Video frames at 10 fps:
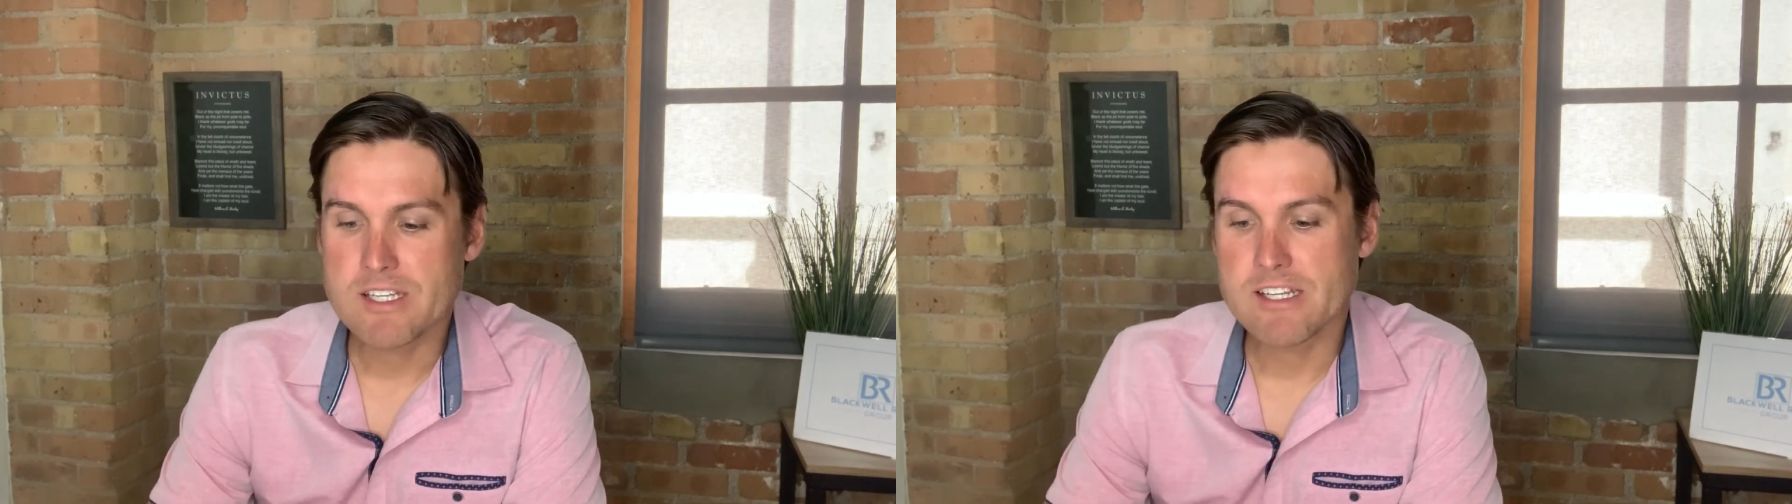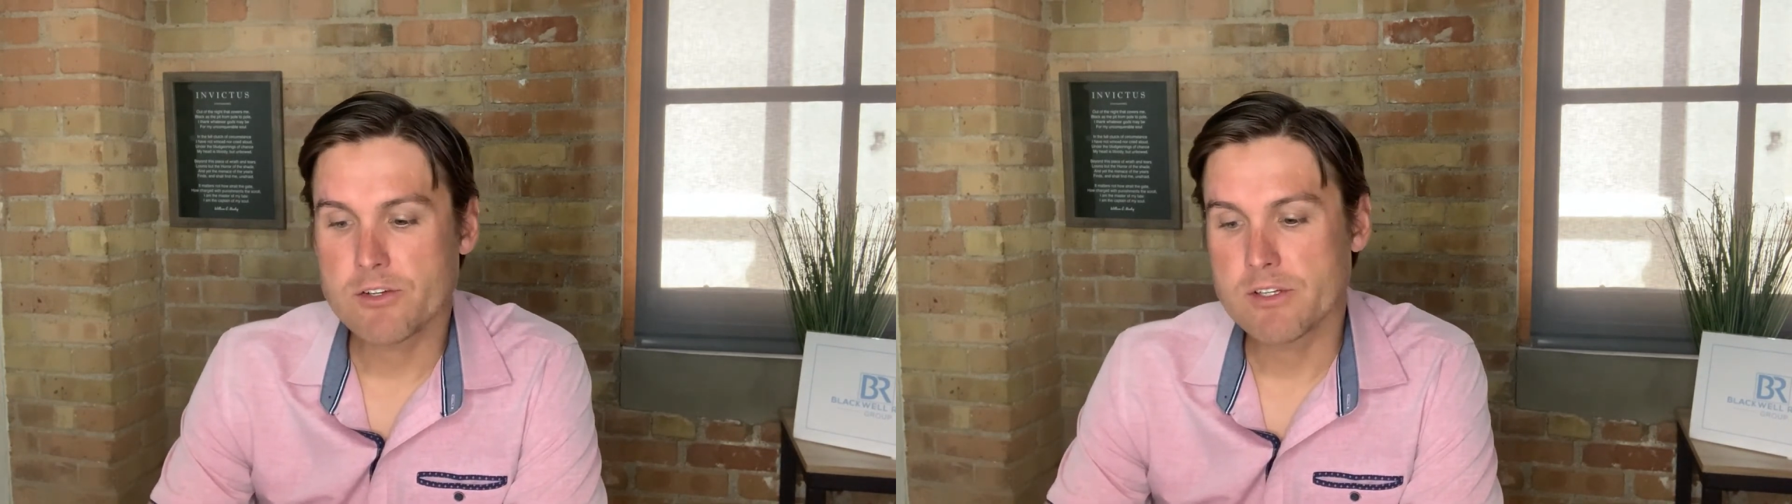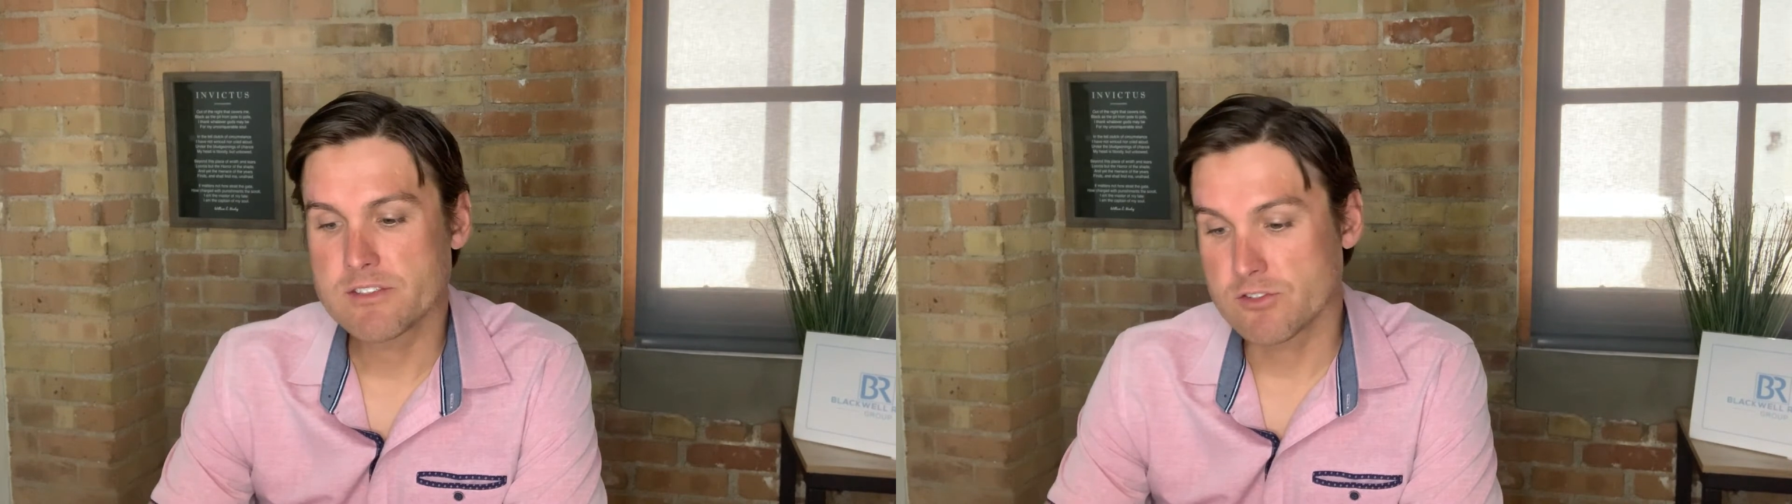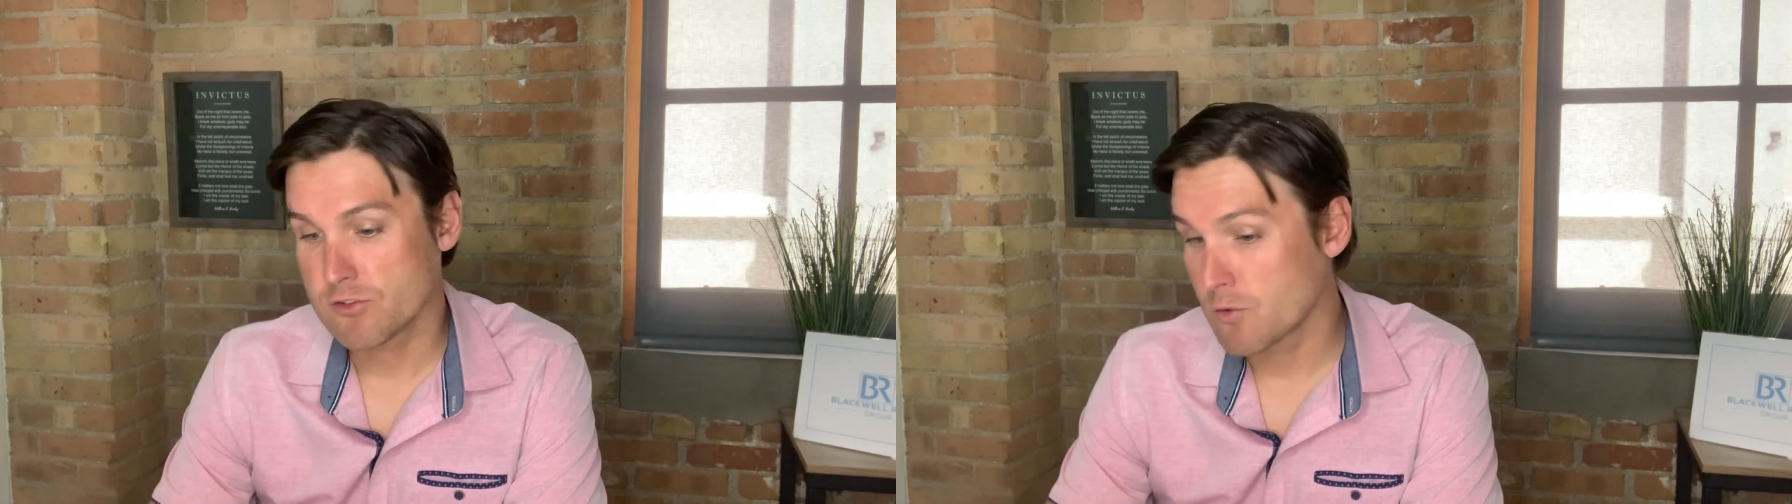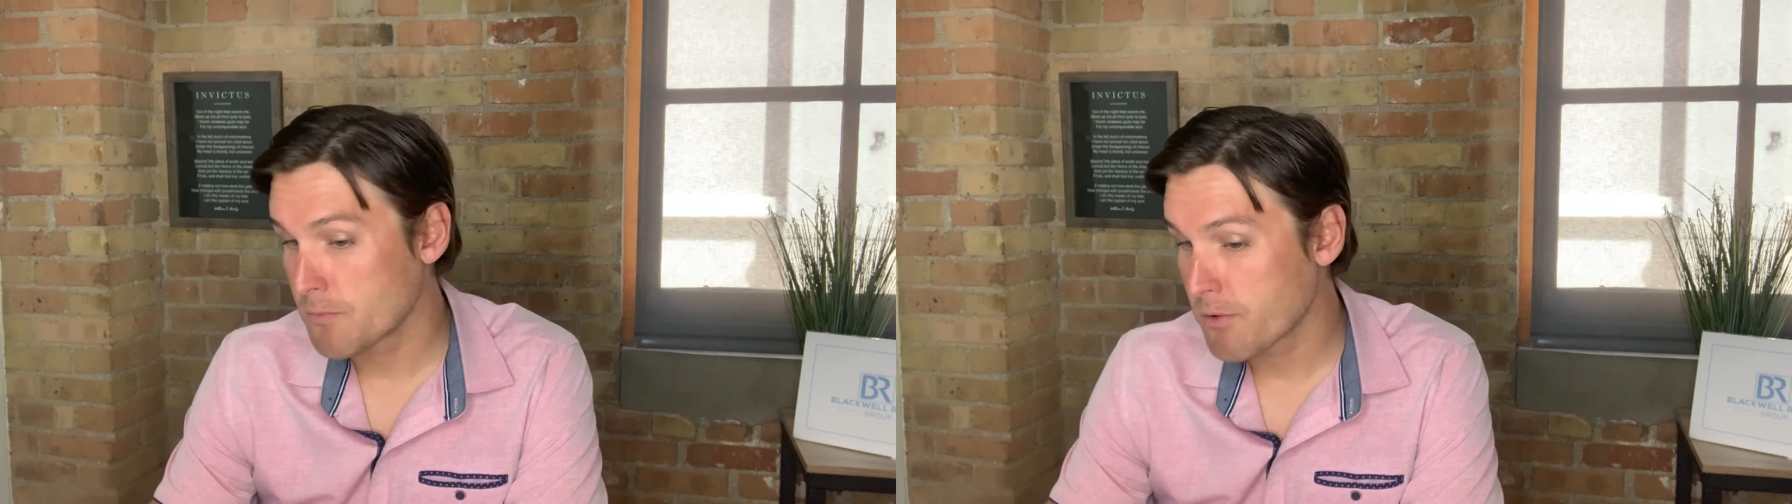increase in
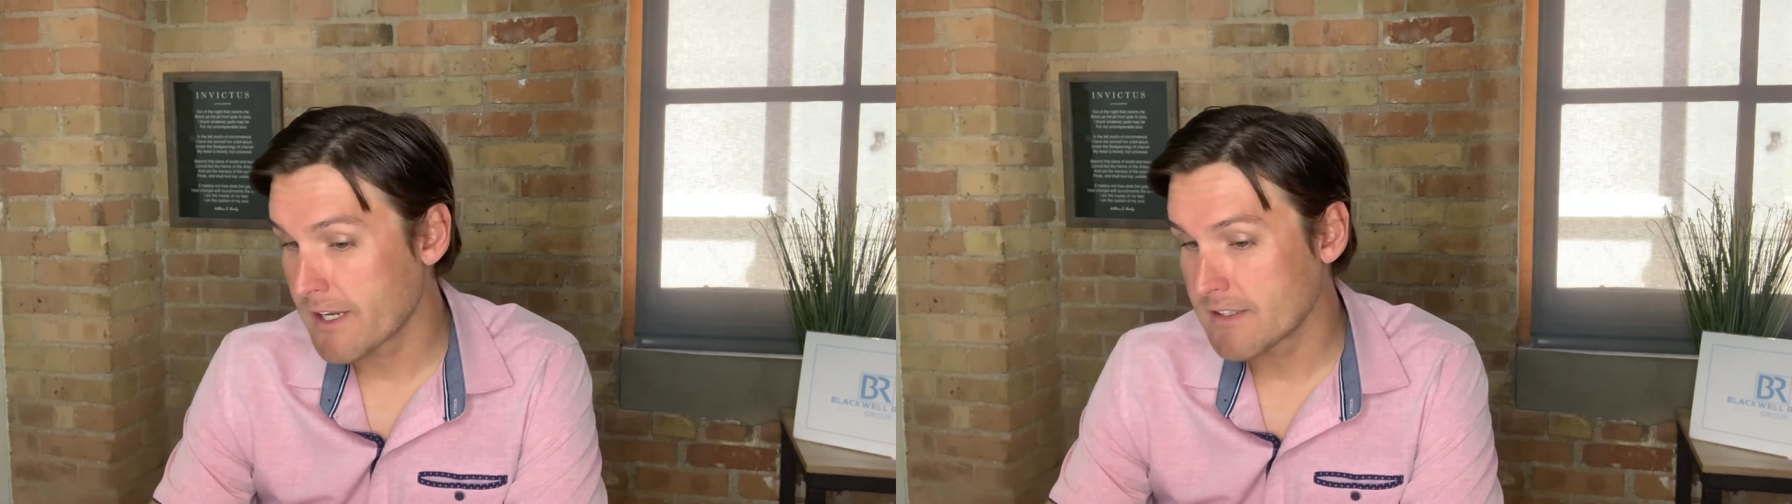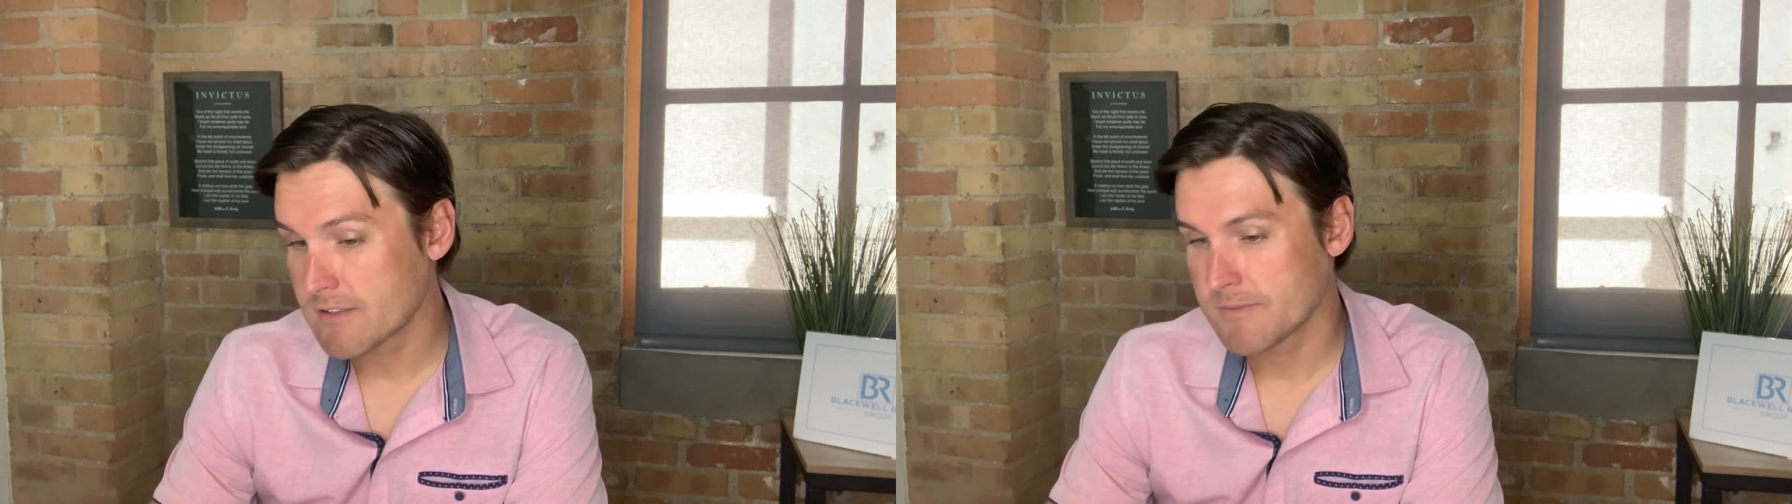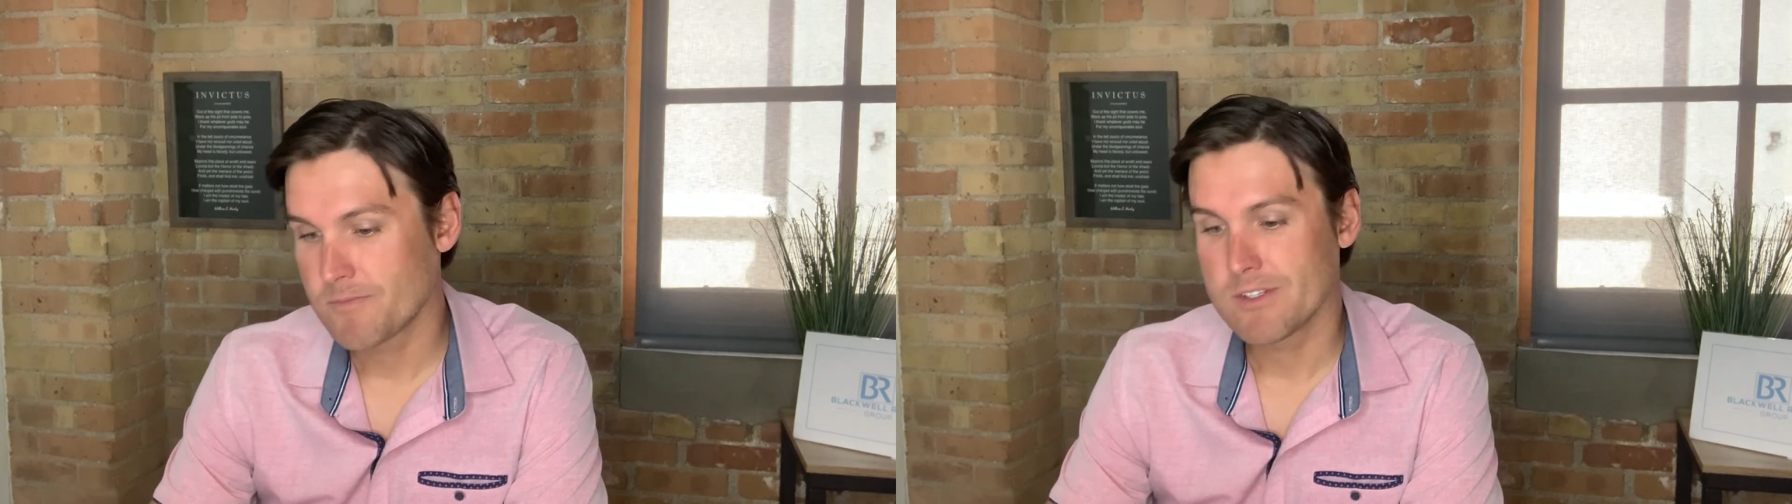sold price,